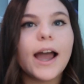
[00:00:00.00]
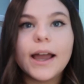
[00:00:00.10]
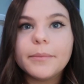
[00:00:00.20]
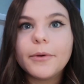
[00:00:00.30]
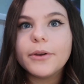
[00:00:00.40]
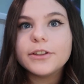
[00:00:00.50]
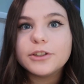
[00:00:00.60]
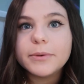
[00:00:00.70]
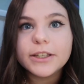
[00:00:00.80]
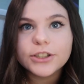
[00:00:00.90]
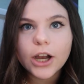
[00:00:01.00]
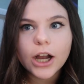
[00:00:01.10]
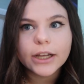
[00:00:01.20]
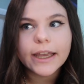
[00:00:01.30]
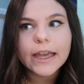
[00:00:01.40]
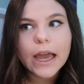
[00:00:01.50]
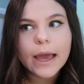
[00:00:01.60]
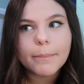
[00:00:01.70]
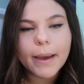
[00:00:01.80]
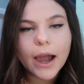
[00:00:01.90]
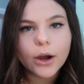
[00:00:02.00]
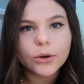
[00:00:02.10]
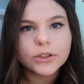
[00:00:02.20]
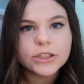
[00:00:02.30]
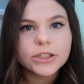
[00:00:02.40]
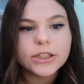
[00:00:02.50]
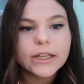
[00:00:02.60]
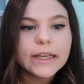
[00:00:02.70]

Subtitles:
going to be talking about